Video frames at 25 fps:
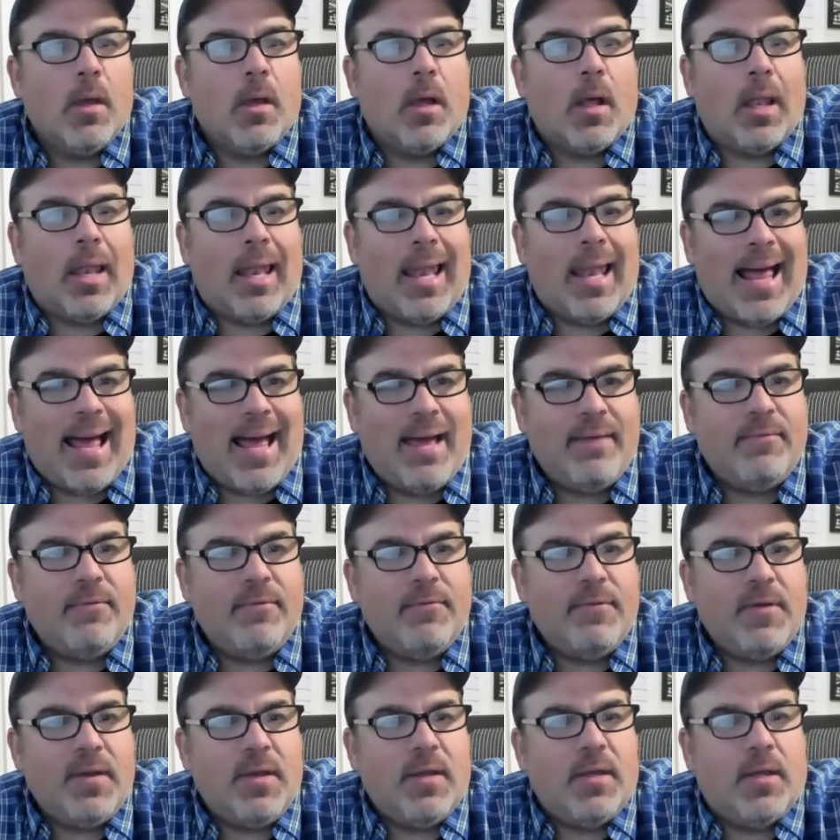A live
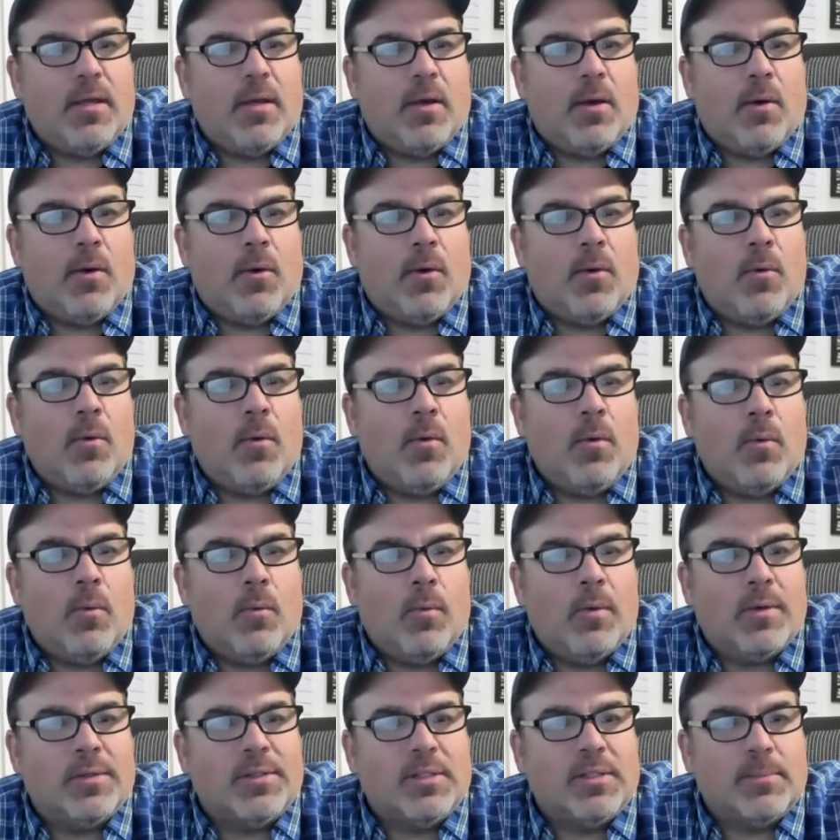video
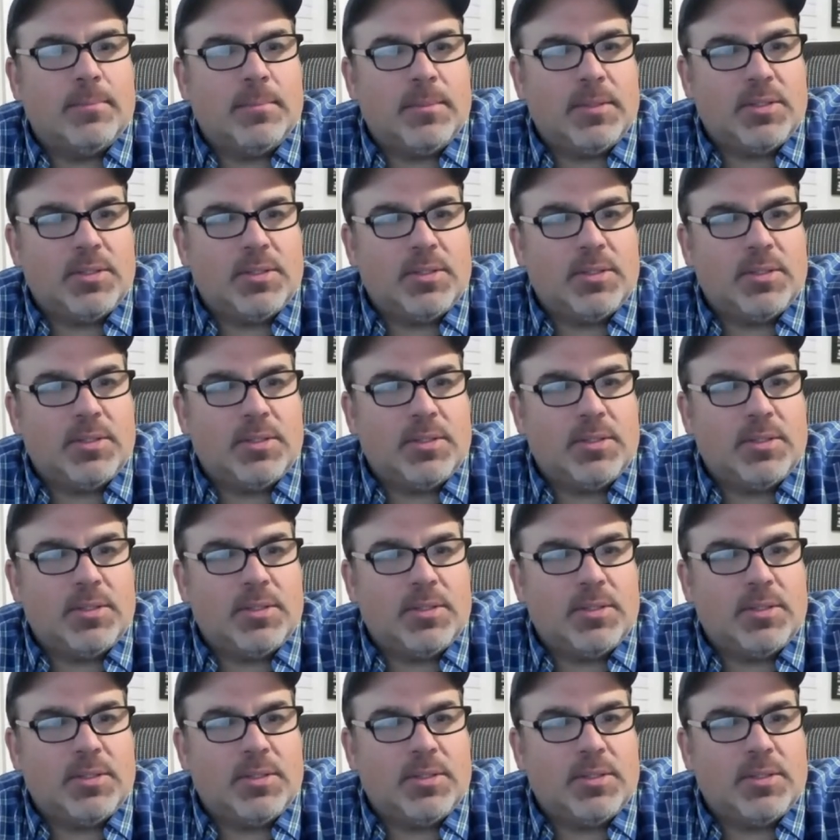with some